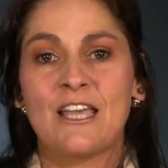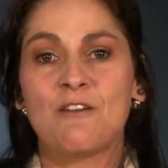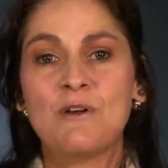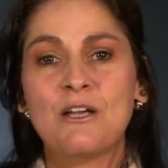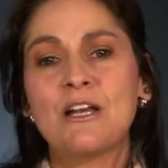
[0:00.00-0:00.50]

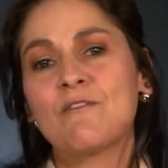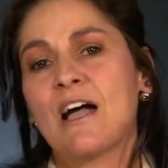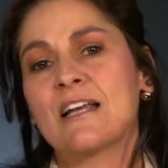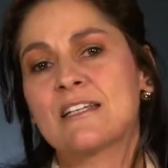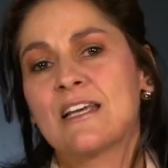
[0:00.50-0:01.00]
If we can
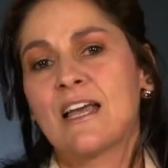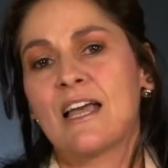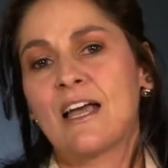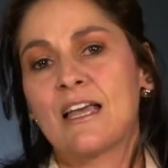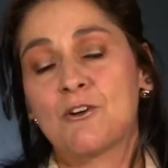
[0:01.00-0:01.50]
invite,
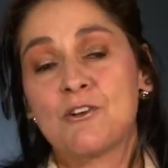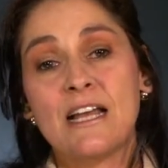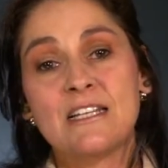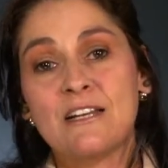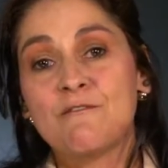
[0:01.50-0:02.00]
uh,
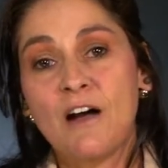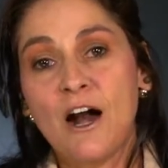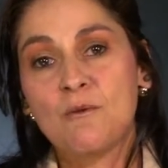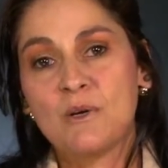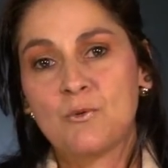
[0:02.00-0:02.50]
create an
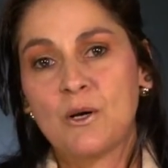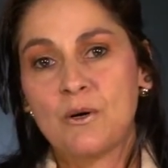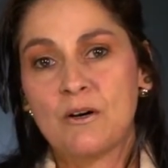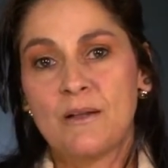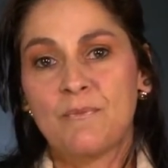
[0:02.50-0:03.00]
environment where
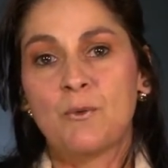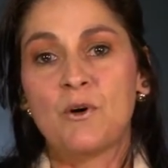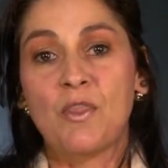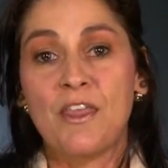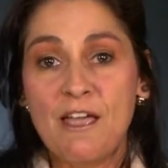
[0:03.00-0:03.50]
we're,
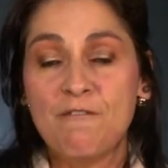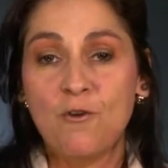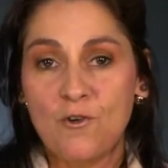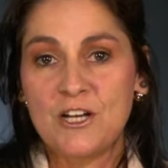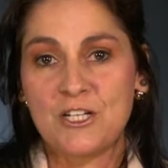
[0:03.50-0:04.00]
we're there
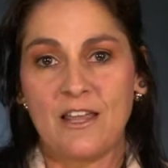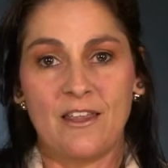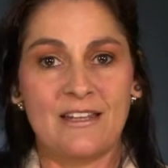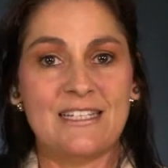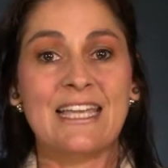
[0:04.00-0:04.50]
for each
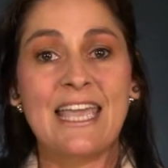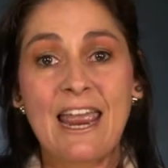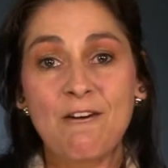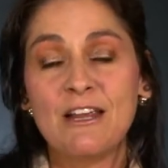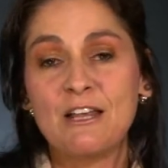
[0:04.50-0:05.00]
other, it's a
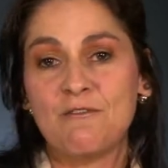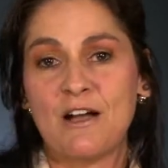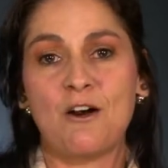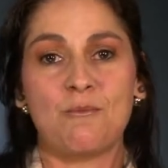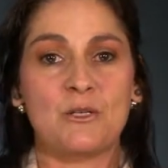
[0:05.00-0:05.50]
caring
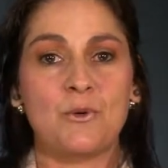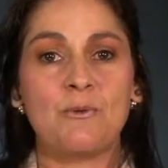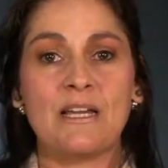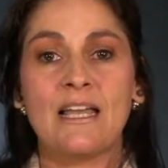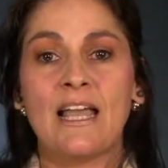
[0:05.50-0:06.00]
environment
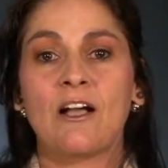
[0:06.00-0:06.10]
where we